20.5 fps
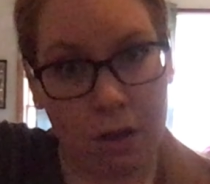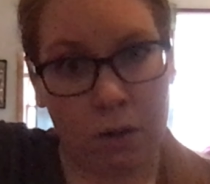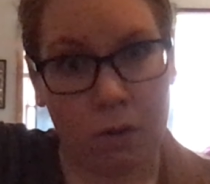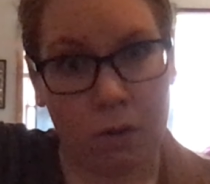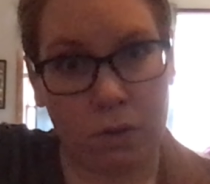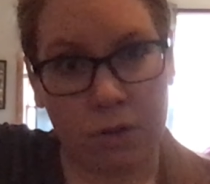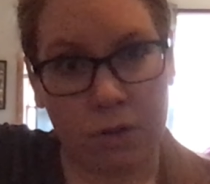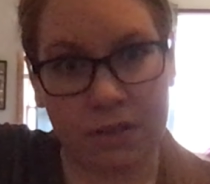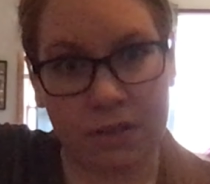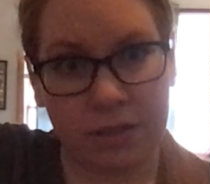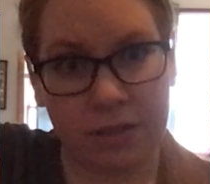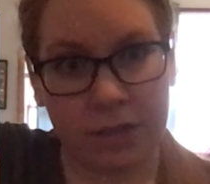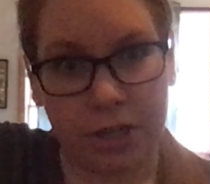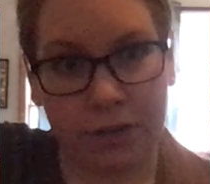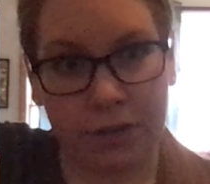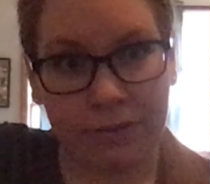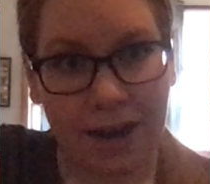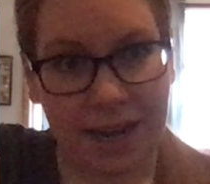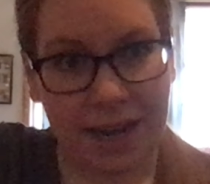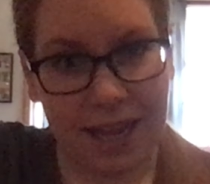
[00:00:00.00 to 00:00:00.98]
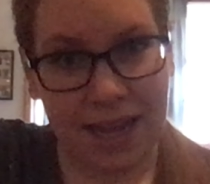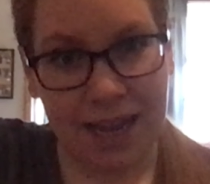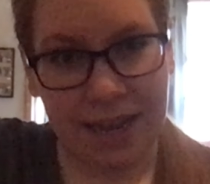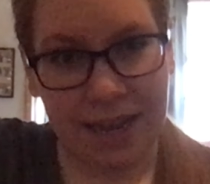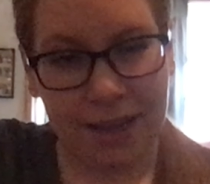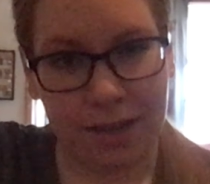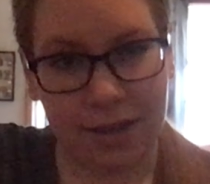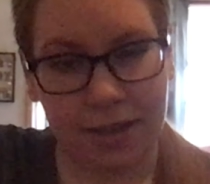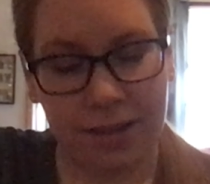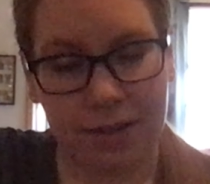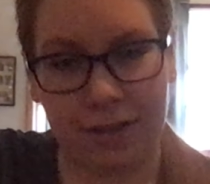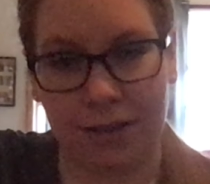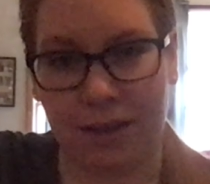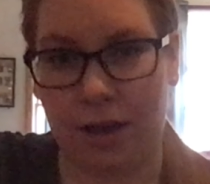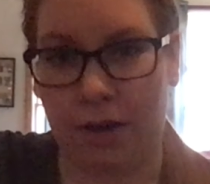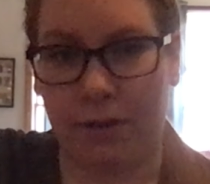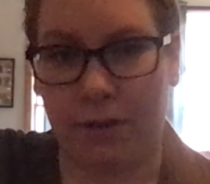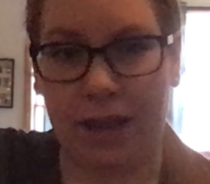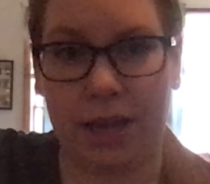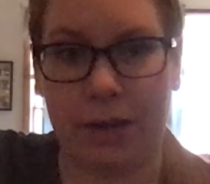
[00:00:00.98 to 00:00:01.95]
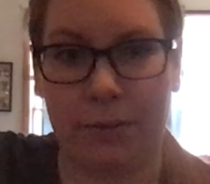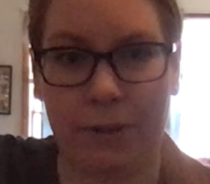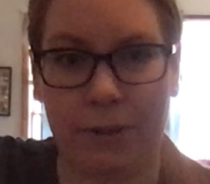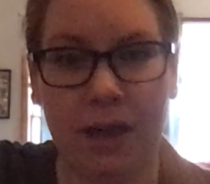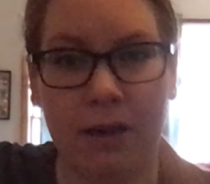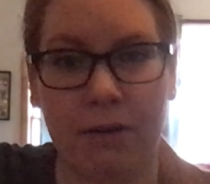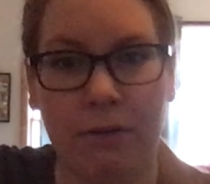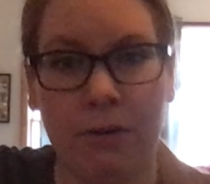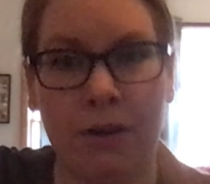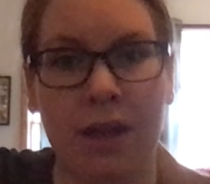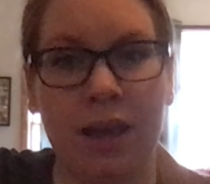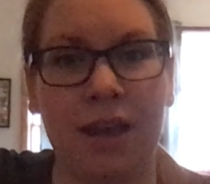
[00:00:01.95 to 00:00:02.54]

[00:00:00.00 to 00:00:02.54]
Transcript: Holes, are you ready? Okay, here we go.